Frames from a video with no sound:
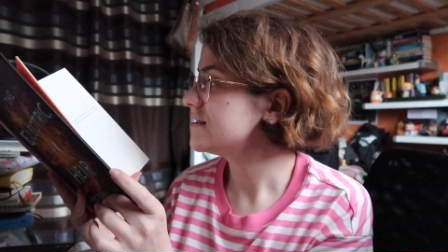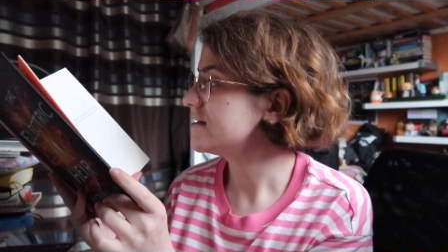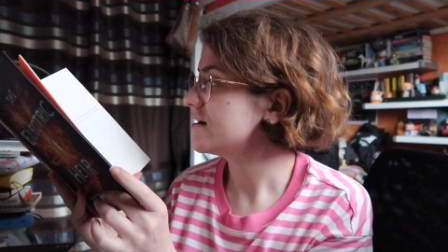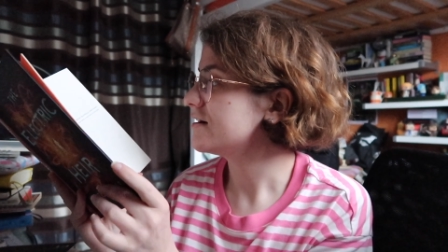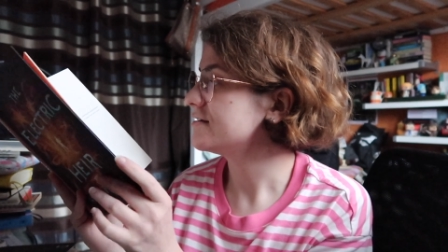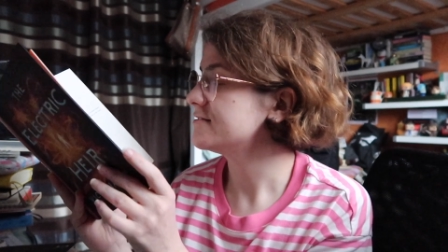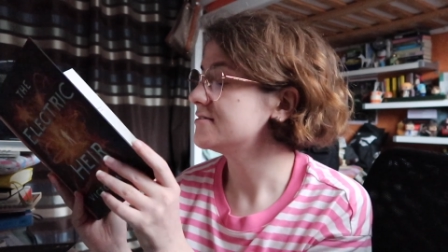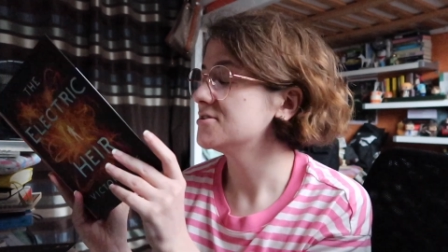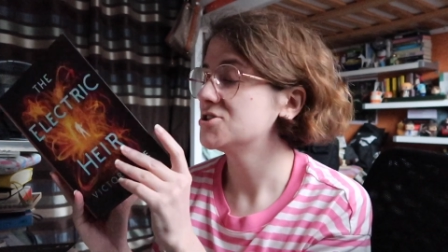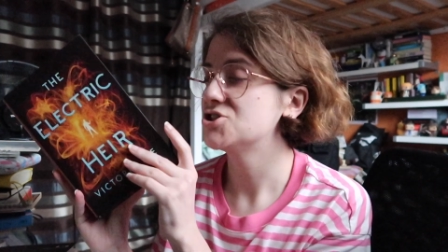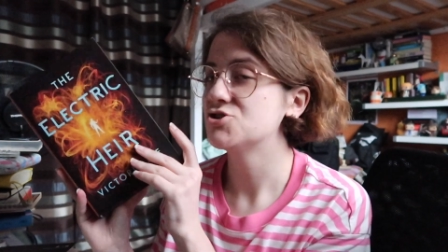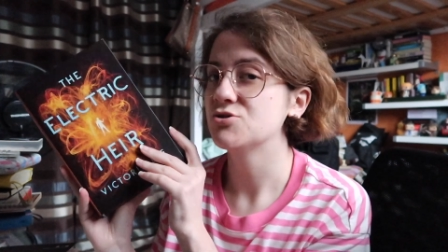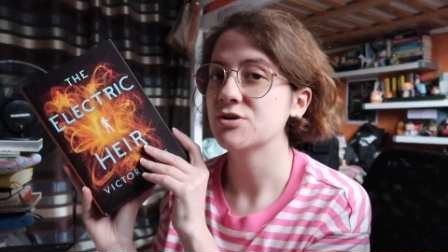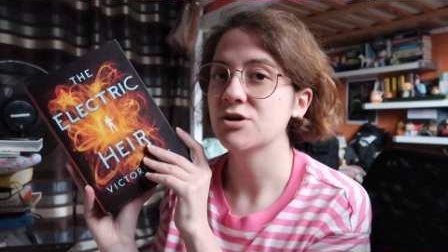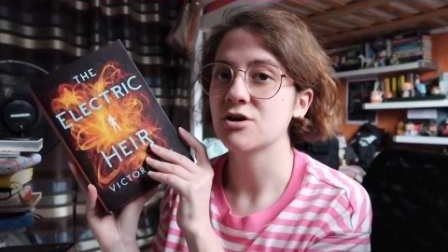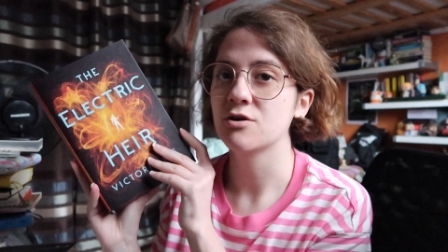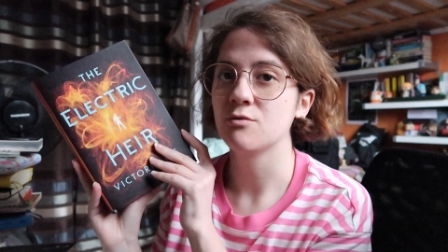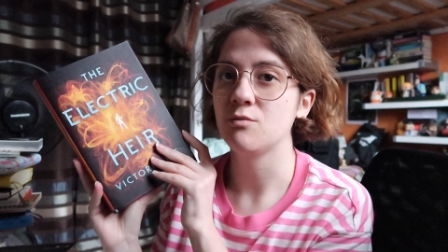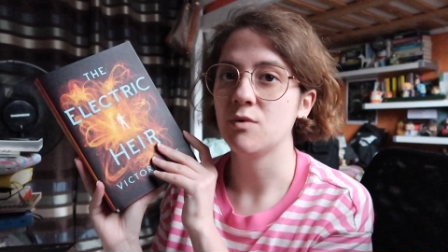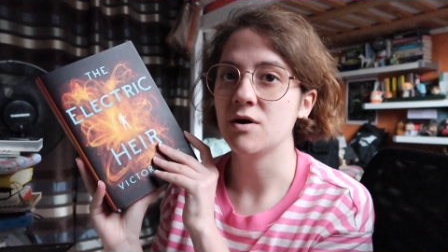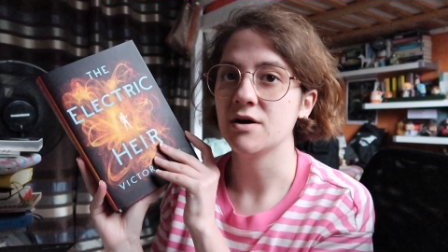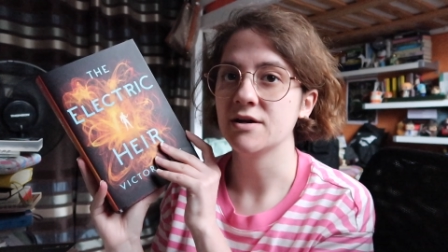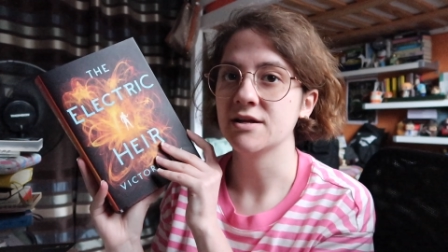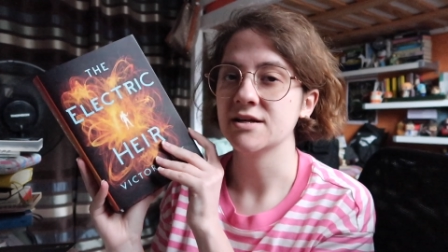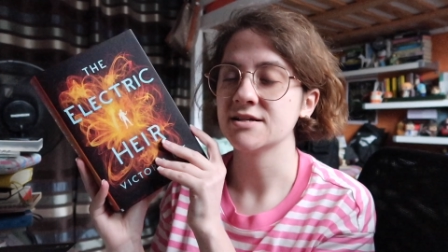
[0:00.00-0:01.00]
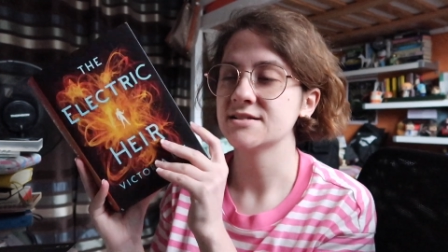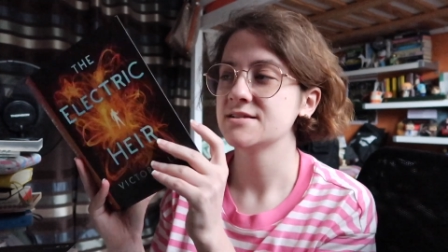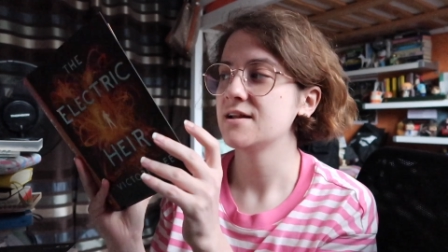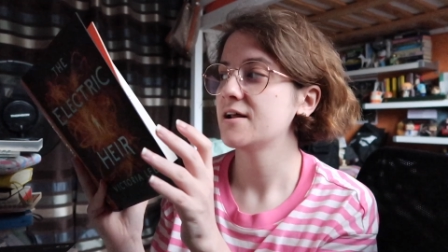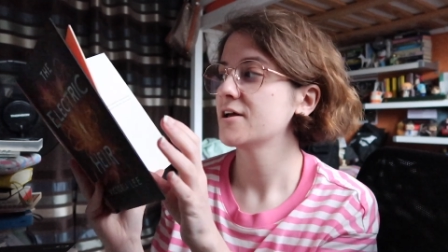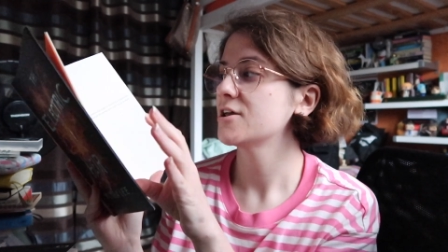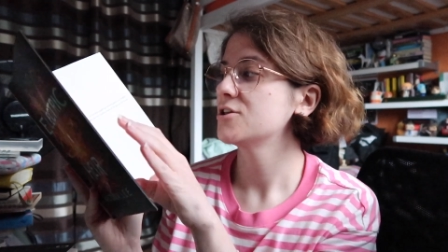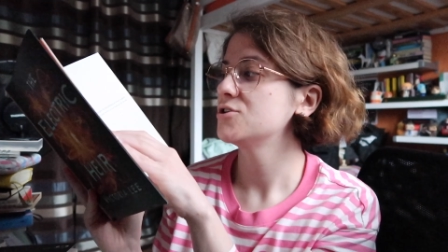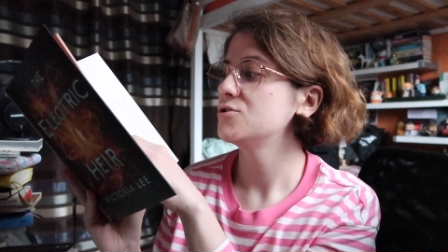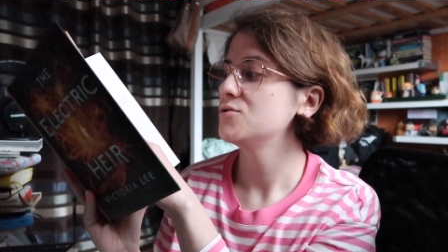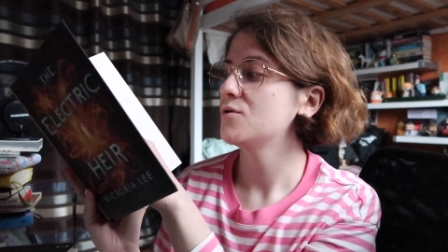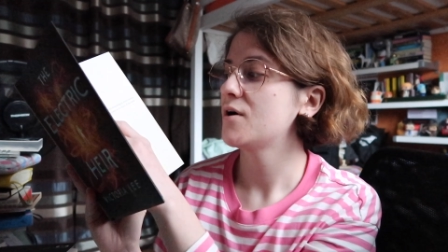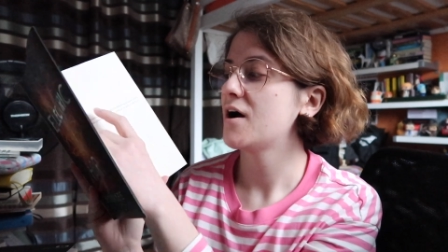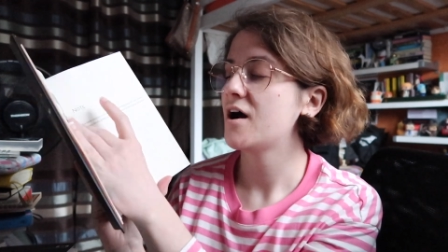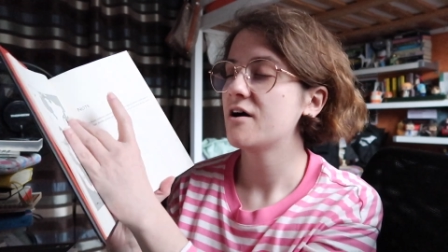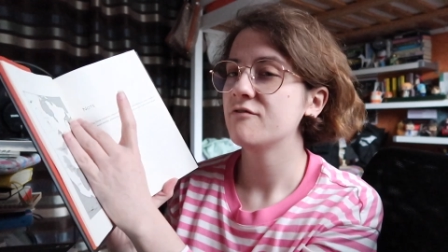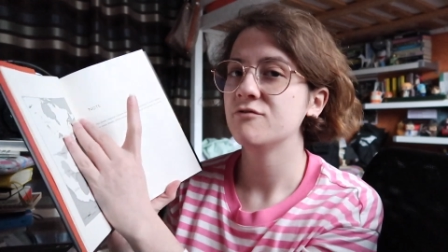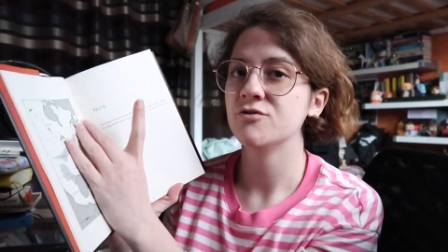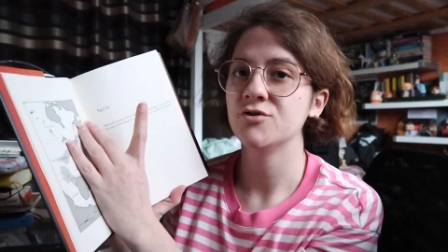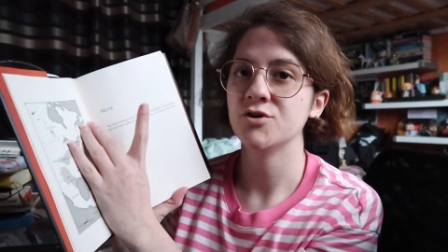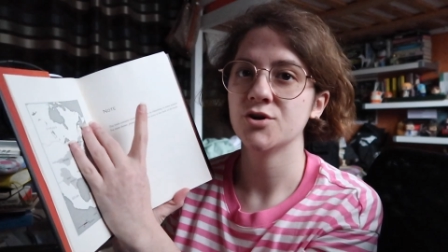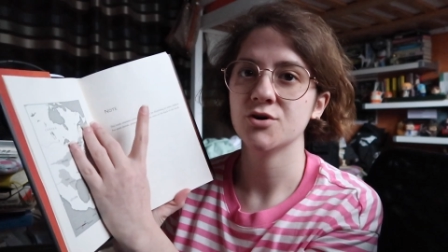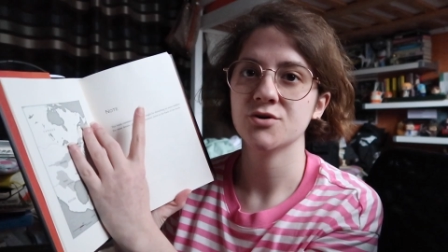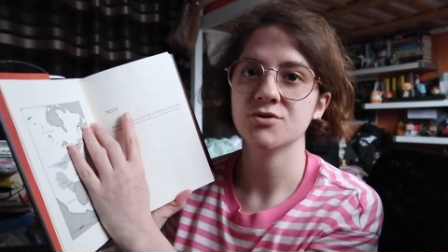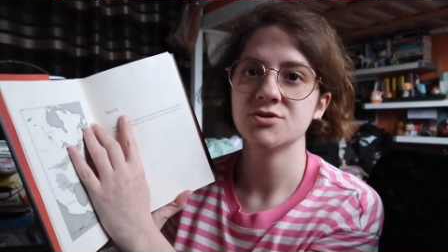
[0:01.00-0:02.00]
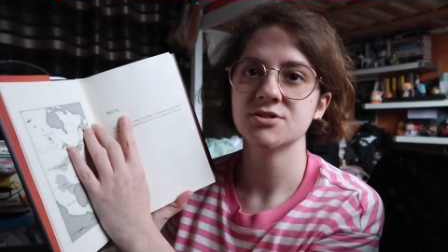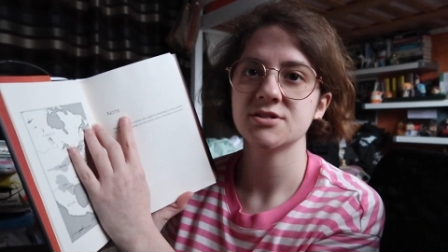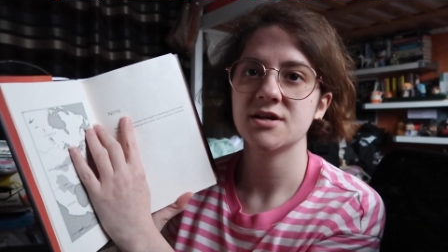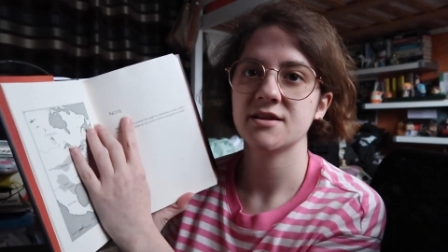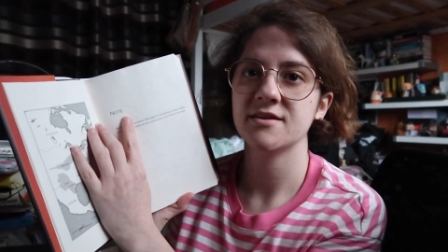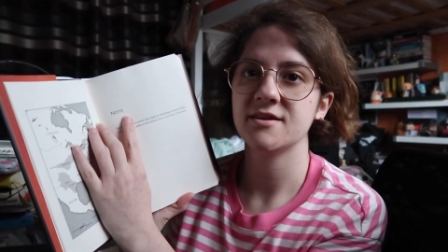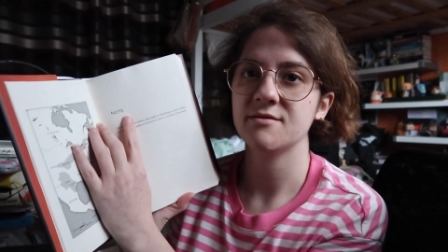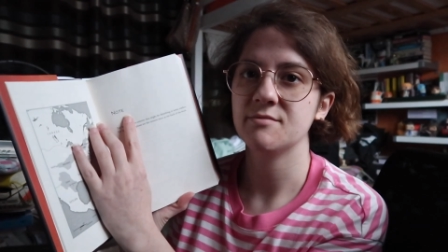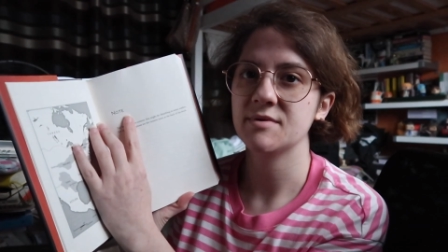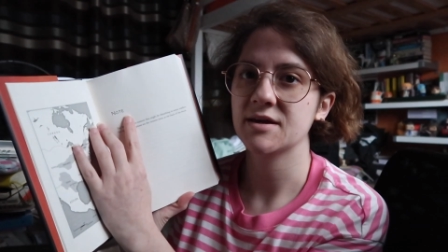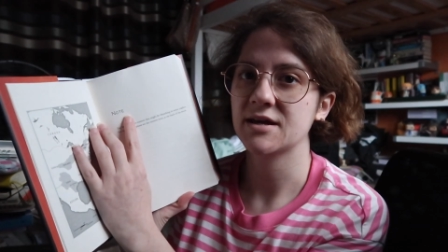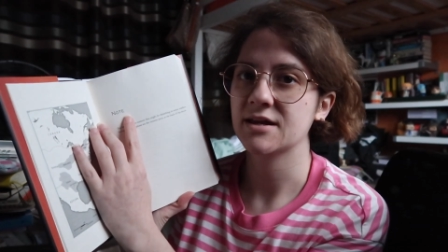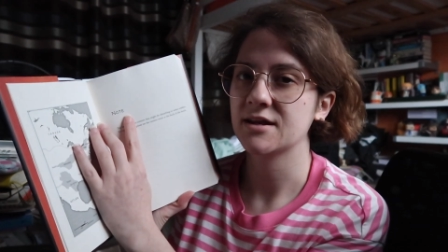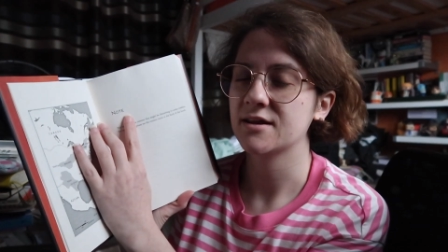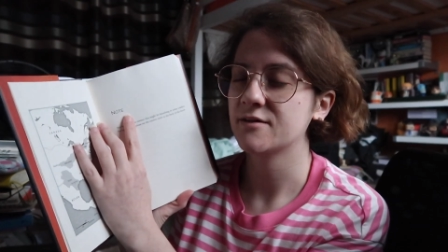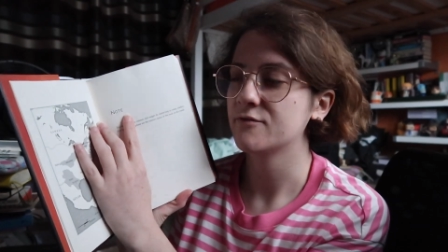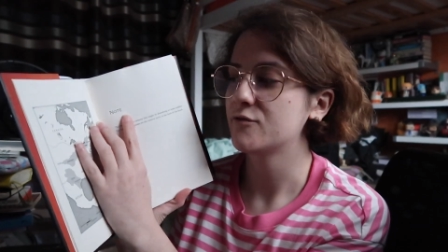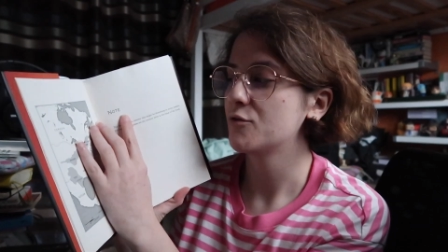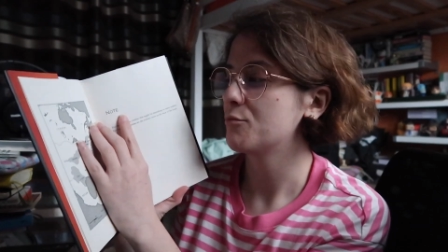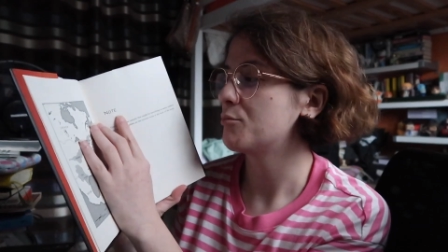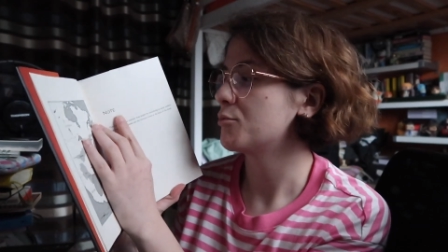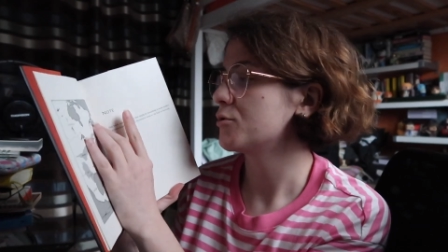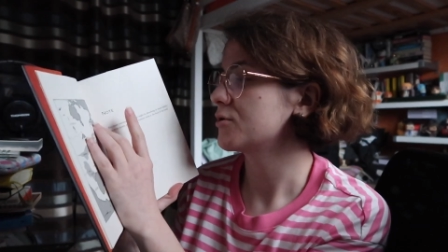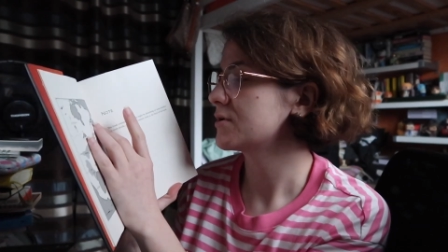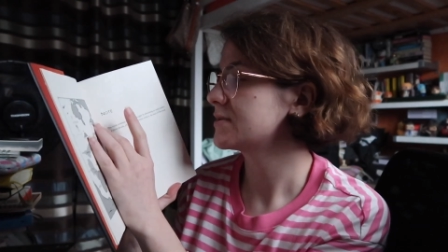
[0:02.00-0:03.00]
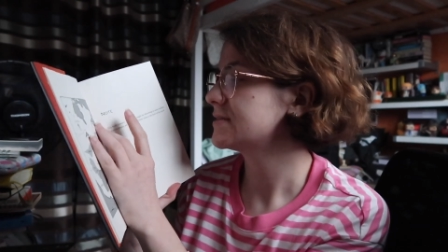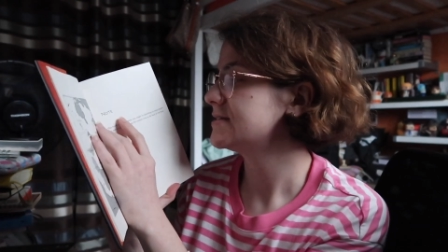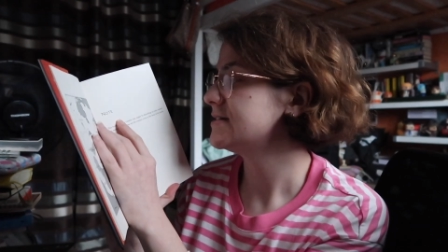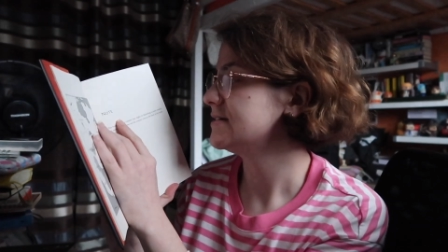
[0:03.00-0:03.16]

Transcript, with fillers: there are the trigger warnings. Like, you have a note at the beginning of the book